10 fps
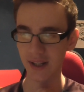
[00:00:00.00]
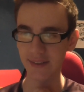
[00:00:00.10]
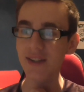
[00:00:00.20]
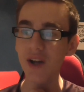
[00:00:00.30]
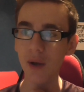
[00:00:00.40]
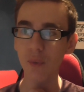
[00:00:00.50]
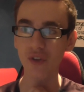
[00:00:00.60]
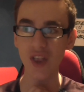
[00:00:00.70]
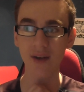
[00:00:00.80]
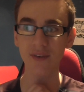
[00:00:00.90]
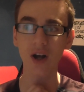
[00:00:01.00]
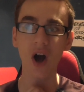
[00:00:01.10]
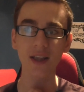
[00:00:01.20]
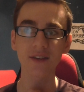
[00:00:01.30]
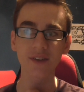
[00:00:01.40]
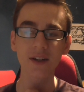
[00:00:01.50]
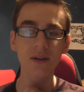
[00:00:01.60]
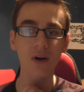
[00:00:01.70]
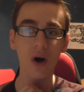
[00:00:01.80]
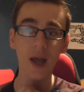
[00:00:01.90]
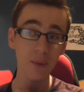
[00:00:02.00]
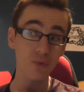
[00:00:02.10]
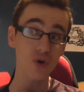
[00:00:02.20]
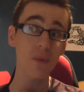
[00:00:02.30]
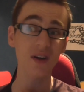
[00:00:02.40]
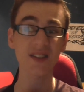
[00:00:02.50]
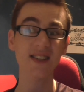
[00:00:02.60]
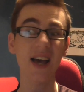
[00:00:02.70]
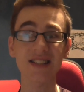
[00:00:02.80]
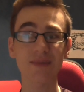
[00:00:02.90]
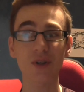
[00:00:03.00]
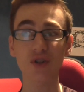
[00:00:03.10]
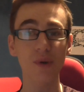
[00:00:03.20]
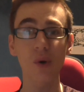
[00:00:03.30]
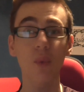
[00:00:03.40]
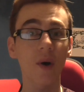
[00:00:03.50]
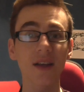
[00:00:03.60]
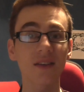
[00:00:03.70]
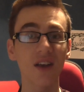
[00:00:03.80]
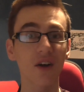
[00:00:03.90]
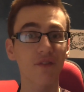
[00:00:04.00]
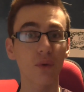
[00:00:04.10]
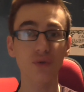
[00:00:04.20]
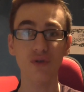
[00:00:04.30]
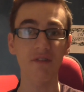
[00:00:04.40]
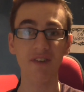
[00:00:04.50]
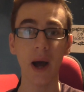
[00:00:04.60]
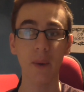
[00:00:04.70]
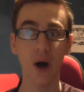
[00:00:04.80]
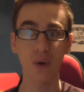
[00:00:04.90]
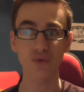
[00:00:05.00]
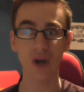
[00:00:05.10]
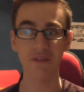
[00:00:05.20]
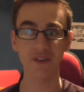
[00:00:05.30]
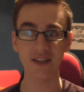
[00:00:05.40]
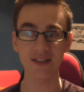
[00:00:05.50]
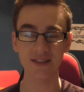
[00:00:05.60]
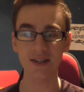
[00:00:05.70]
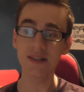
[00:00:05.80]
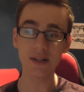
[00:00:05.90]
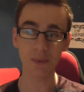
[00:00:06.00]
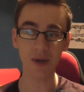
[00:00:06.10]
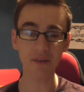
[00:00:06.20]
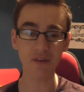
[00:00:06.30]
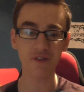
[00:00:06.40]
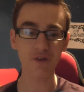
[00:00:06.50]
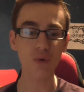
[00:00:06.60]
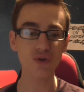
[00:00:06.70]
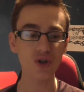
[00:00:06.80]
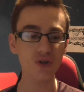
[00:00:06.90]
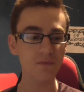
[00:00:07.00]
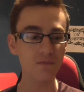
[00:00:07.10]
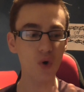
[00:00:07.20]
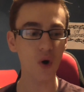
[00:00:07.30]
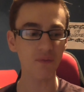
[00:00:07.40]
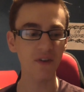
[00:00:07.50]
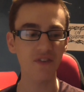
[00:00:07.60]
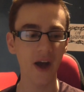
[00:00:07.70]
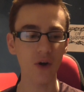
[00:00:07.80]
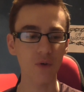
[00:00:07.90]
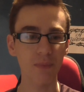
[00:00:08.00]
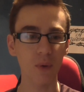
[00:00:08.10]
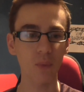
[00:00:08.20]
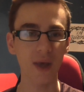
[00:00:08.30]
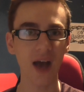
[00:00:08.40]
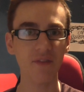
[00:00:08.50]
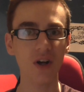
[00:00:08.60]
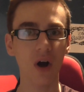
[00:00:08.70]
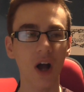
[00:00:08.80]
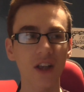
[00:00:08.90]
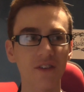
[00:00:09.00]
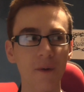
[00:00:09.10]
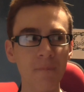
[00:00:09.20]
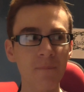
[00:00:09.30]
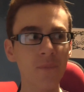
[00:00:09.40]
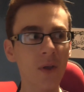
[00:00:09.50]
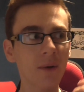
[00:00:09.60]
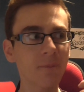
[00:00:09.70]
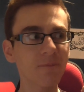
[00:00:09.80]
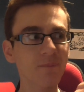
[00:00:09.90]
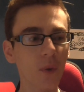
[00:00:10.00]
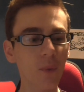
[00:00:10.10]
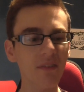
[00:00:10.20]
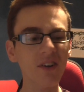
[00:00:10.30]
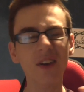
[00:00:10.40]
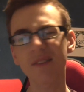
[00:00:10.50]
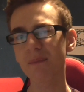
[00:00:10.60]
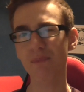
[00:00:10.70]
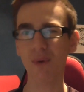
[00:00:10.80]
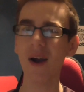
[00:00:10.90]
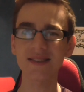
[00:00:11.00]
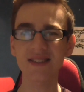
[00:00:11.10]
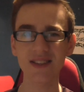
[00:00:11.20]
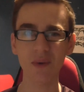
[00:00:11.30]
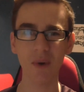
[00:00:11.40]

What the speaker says: And tonight was another kind of it was almost a test, because we always, you know, falter and foul at Old Trafford, and we haven't faltered nor have we failed, but we haven't kind of impressed in